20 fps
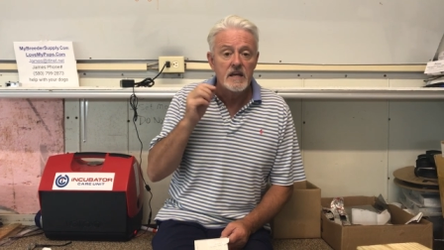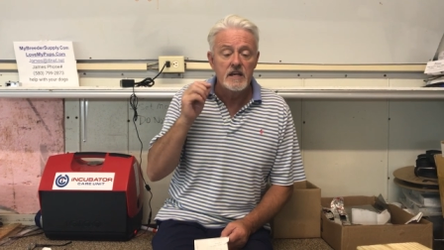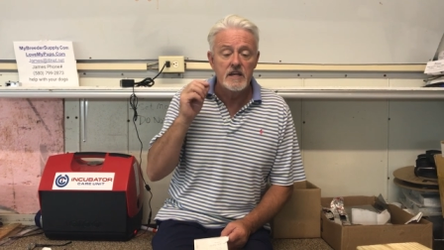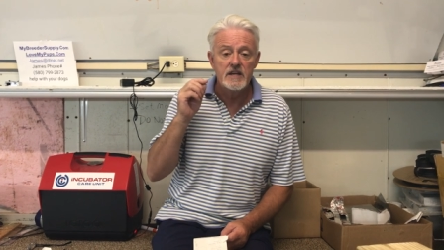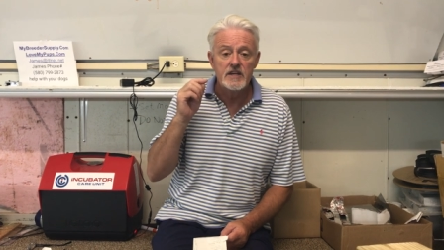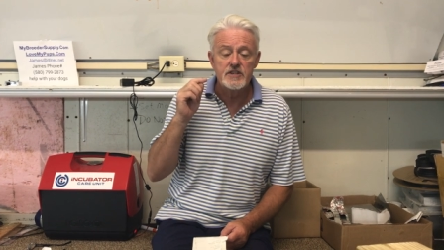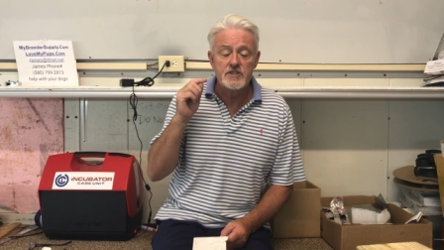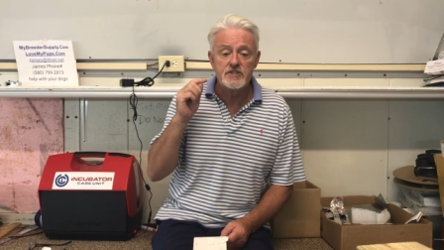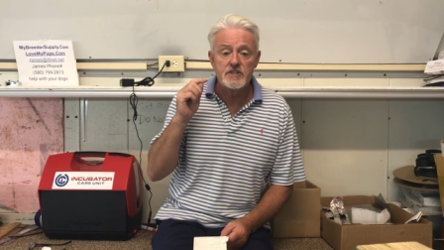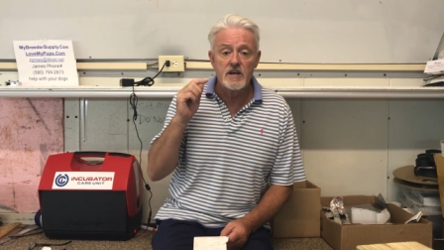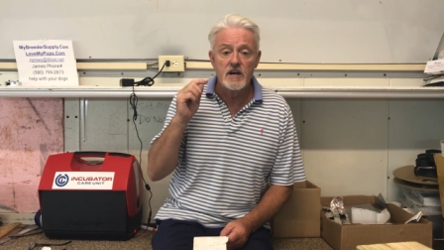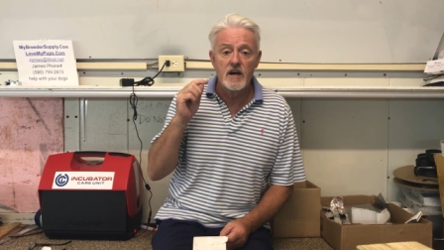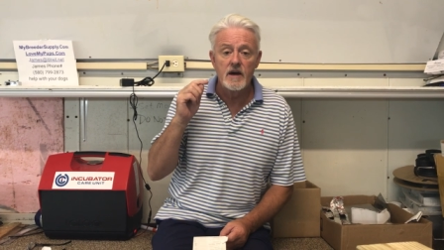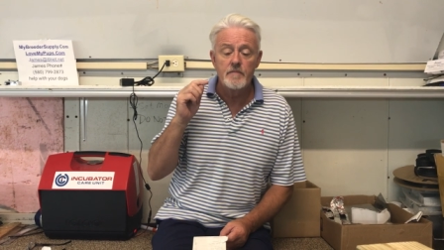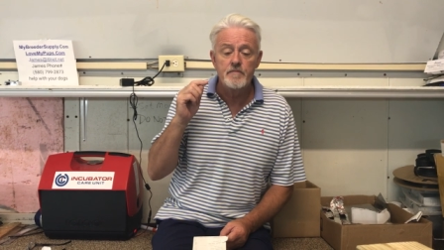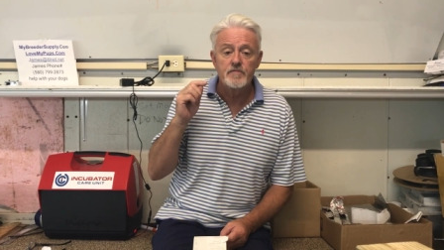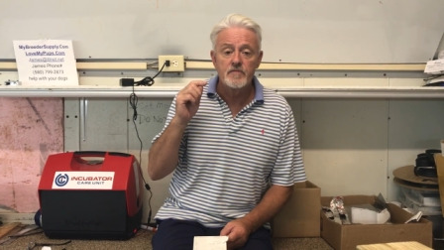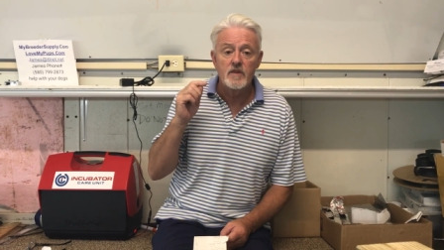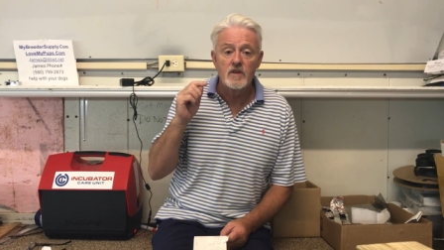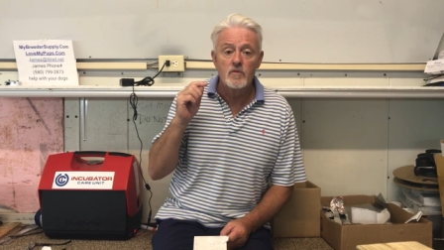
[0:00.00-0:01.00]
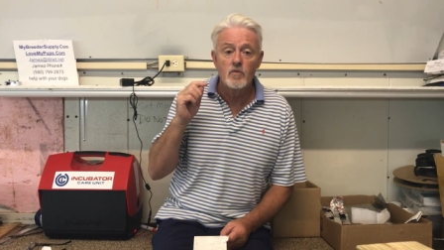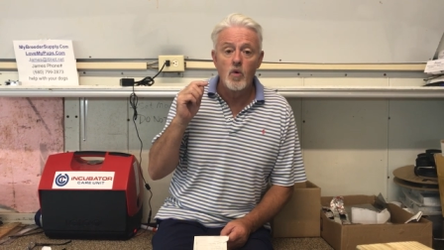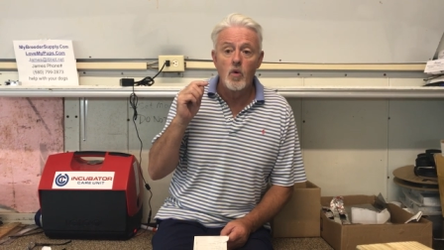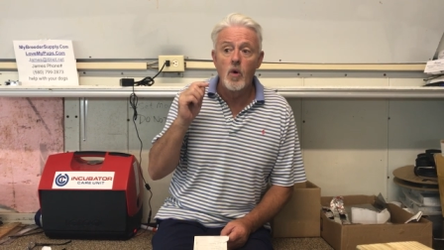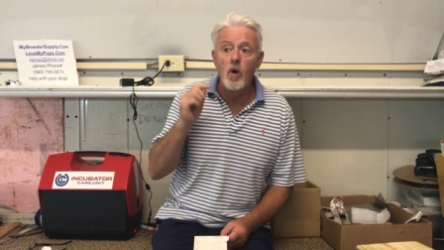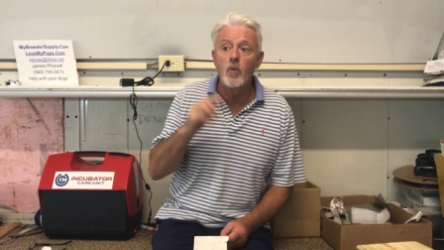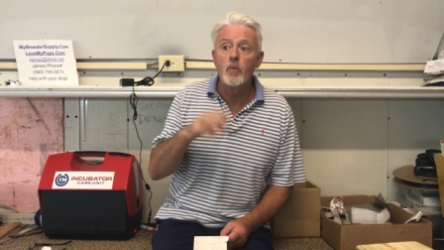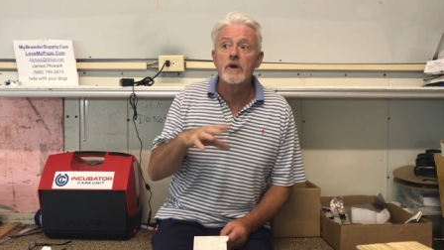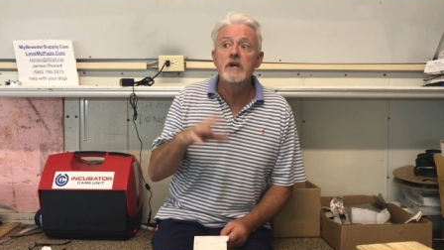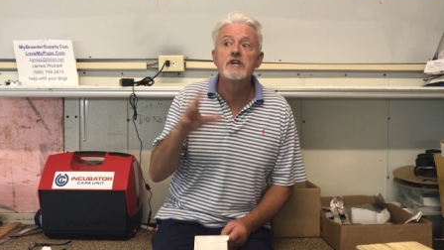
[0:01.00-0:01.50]
is uh, well,
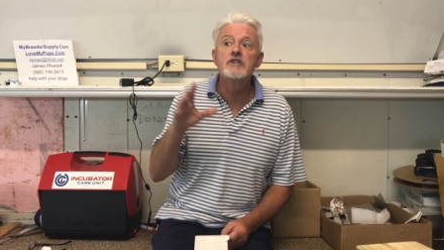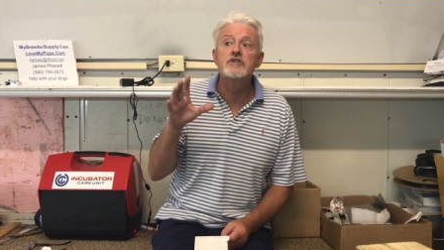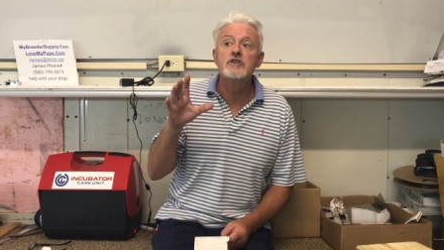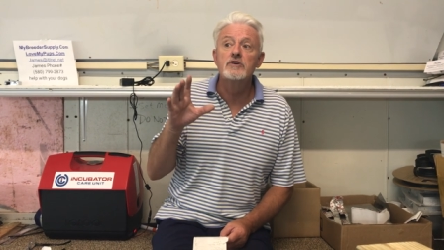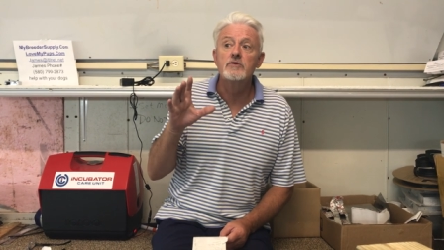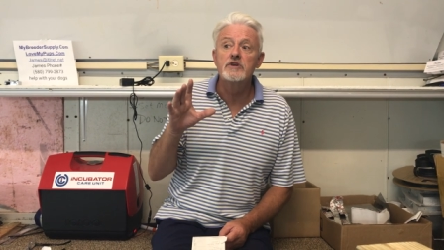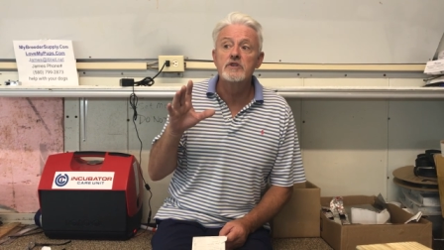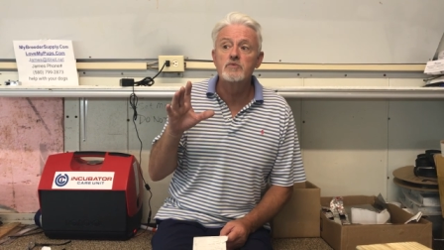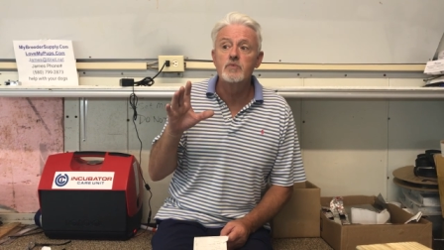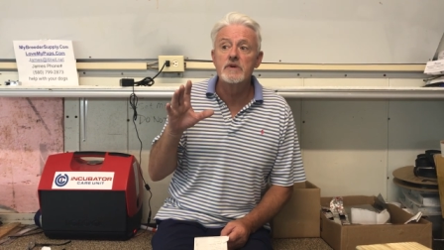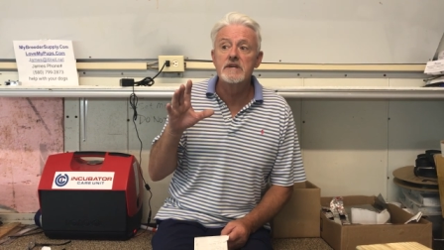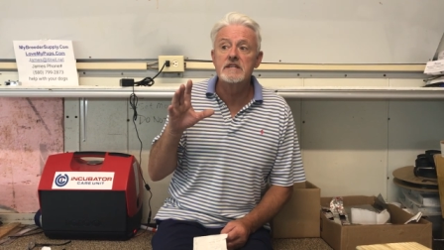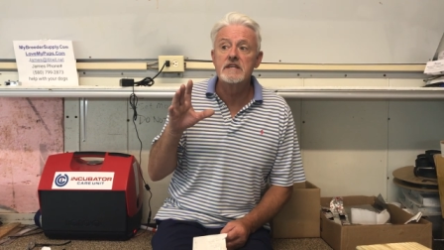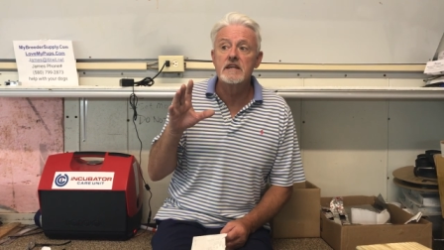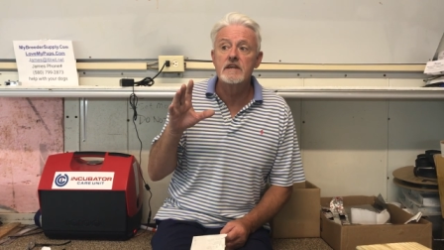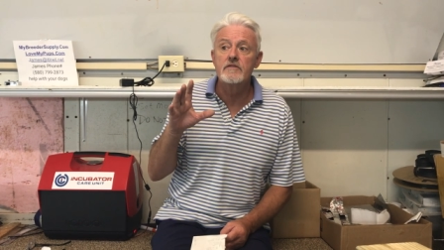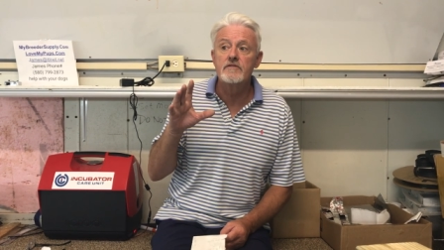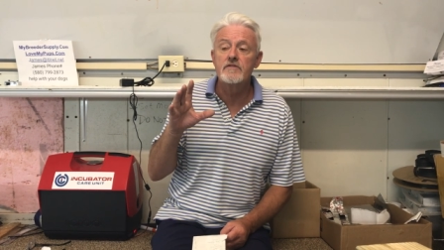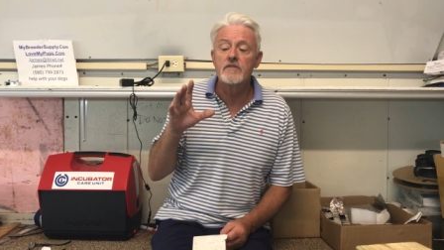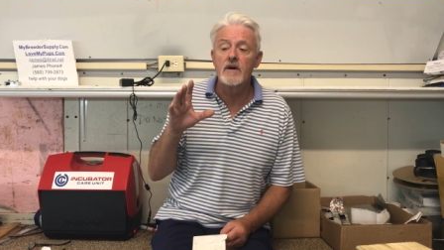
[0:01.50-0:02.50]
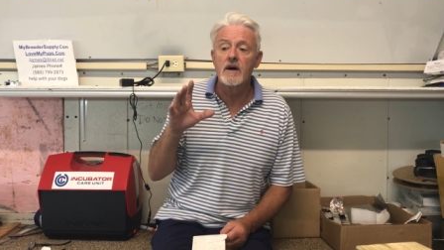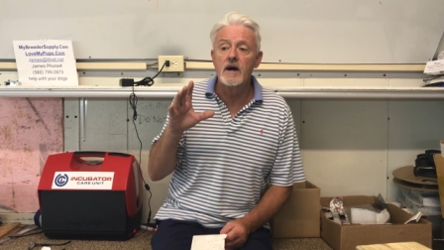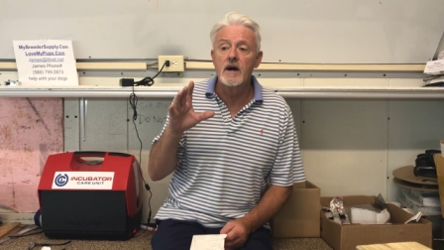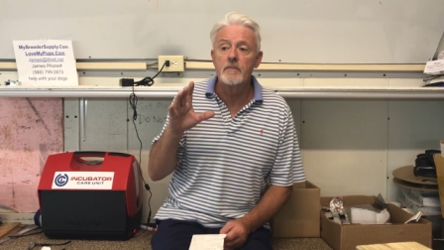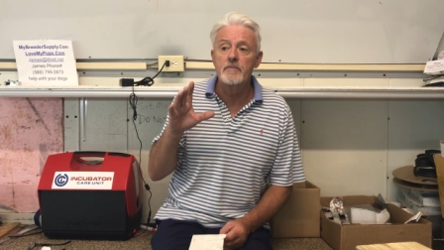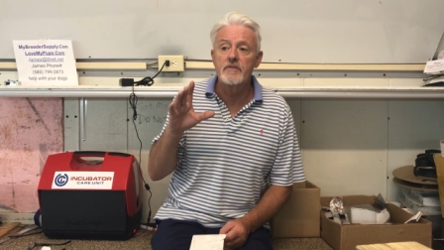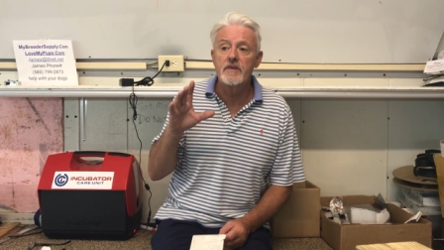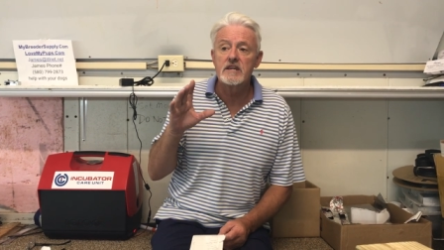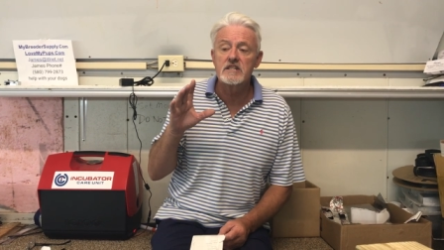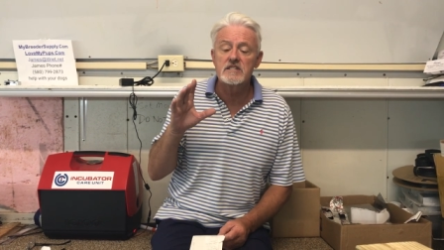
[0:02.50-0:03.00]
what we do is we give
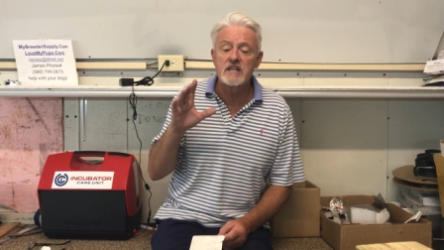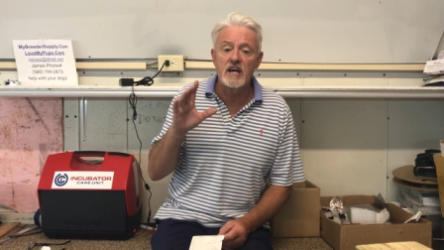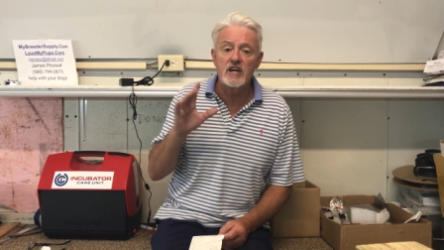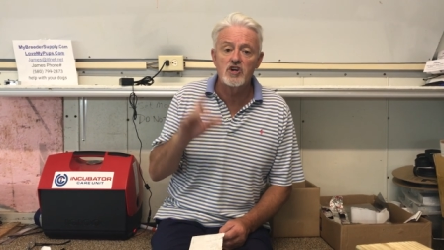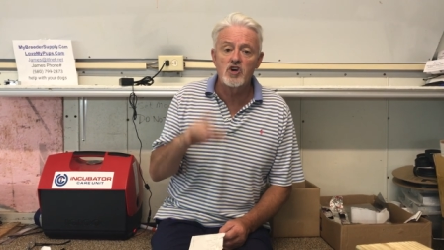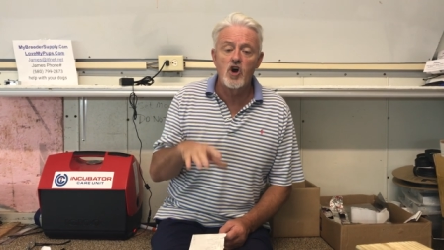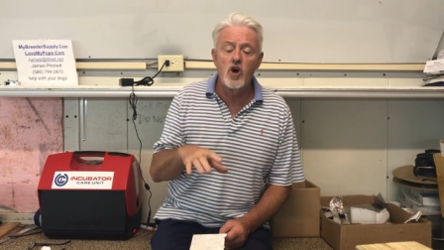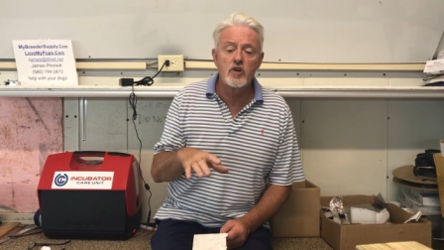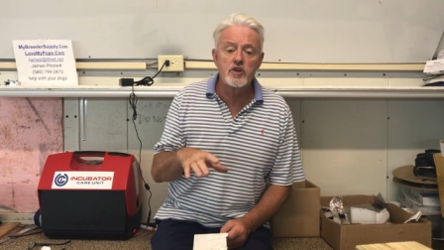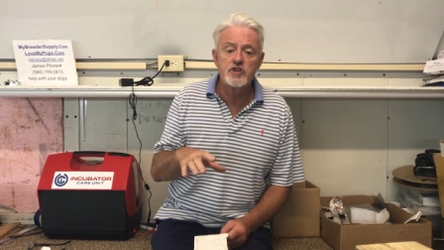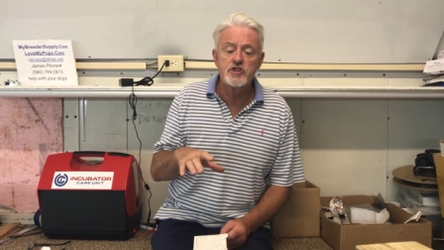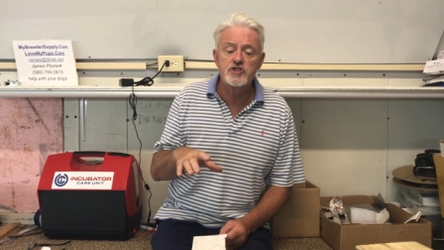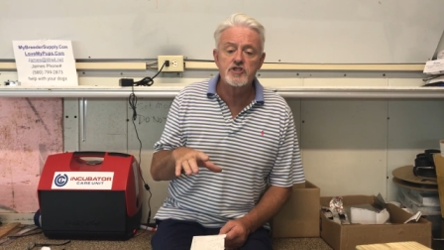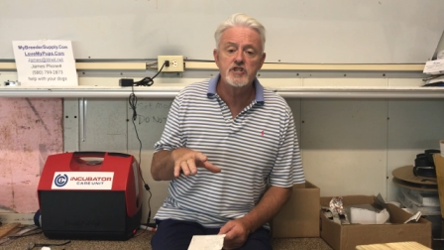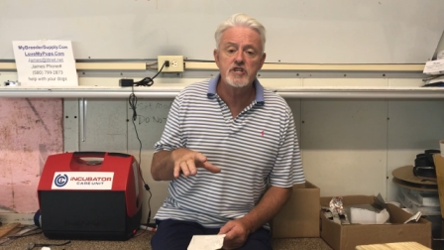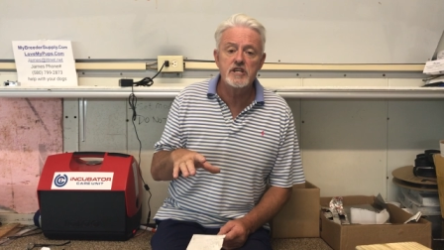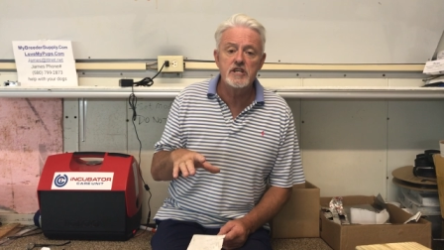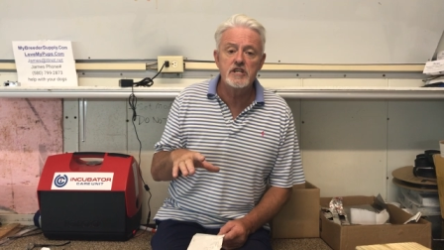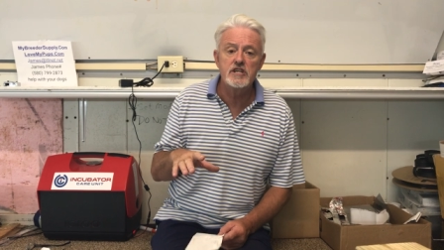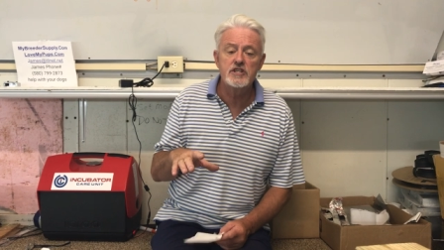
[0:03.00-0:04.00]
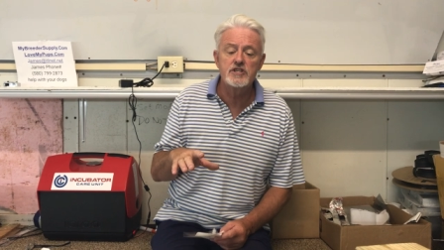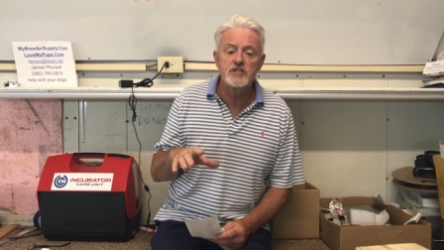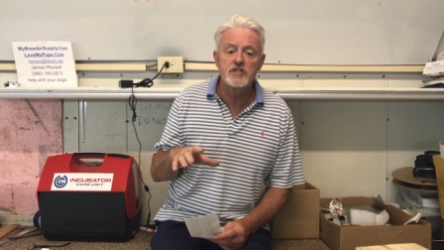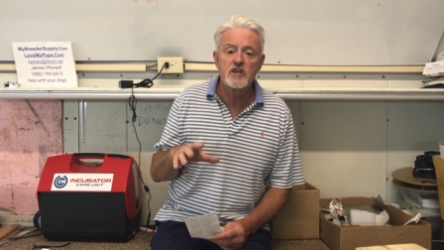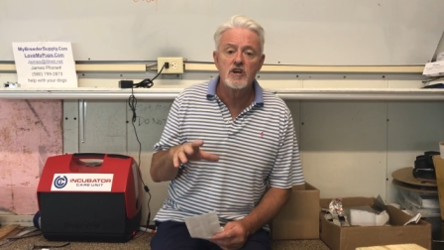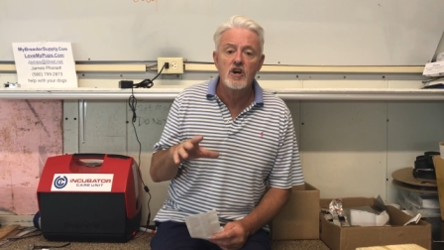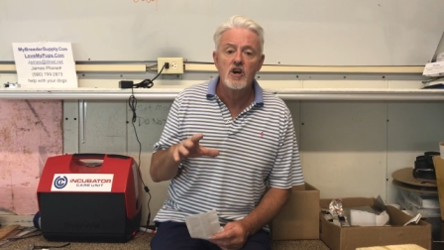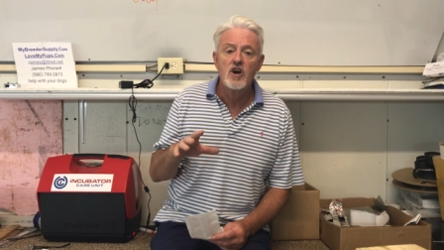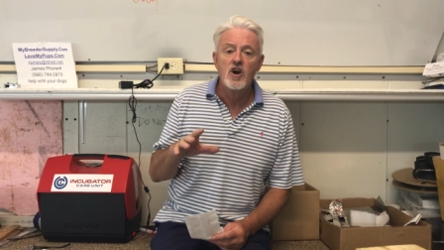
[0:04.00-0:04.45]
uh, things like cottage cheese